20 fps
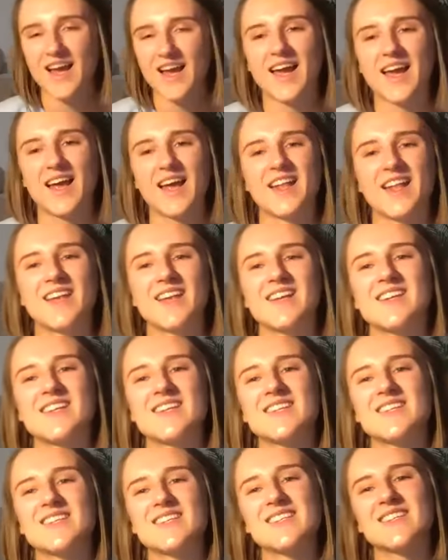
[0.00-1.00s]
And
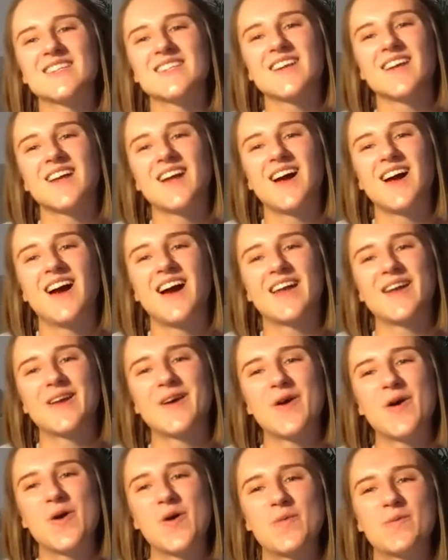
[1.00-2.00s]
I
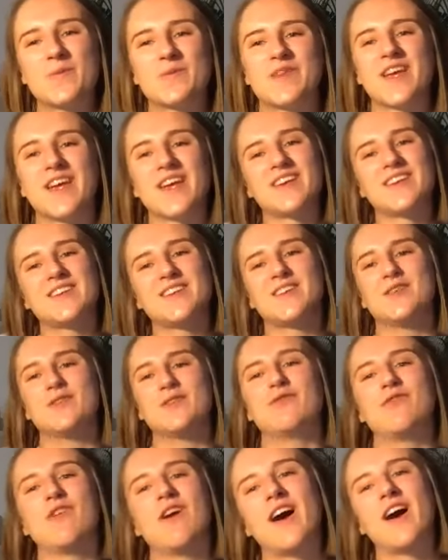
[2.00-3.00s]
hope that you
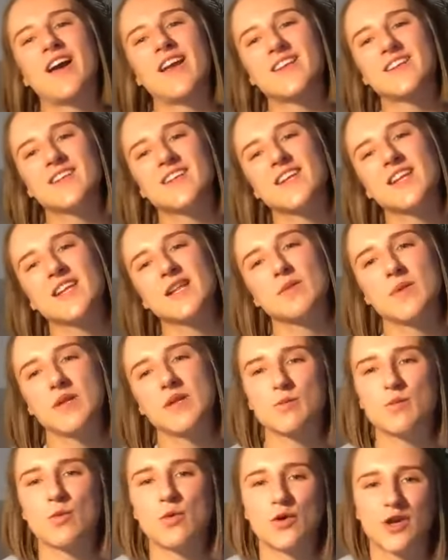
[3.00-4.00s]
find a little
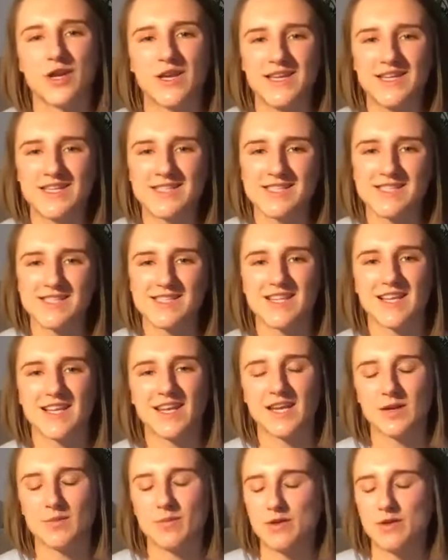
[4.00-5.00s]
bit more ease, a
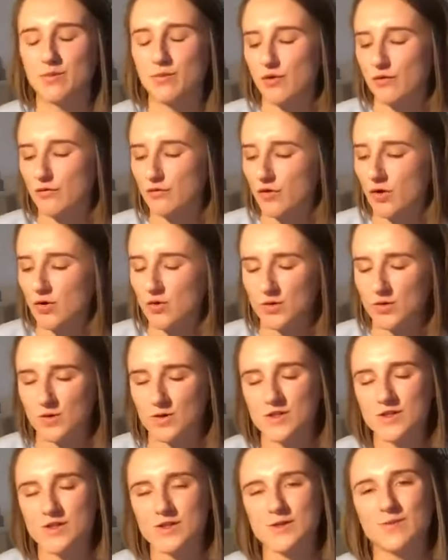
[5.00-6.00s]
little bit more
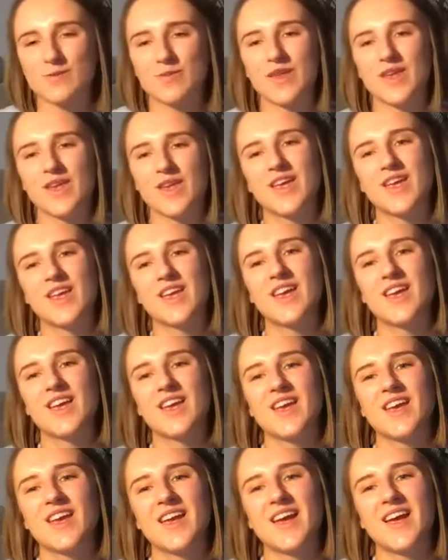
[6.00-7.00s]
focus.
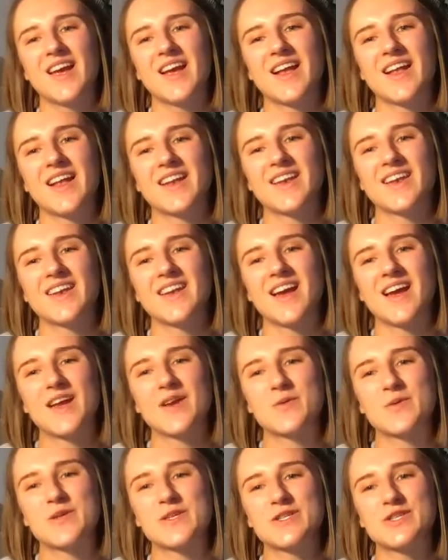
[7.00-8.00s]
And I
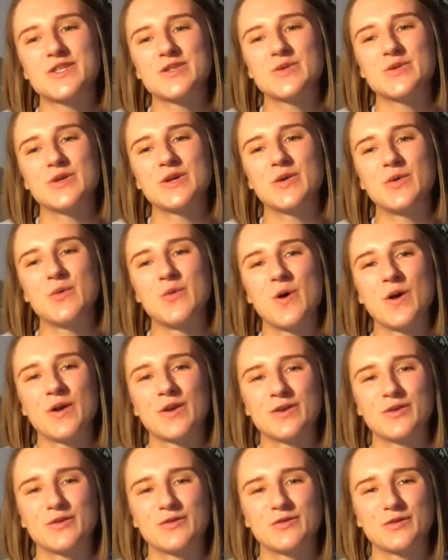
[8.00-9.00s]
wish you a
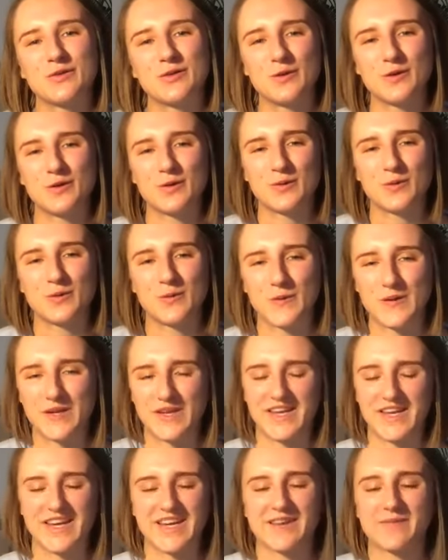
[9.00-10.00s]
wonderful week.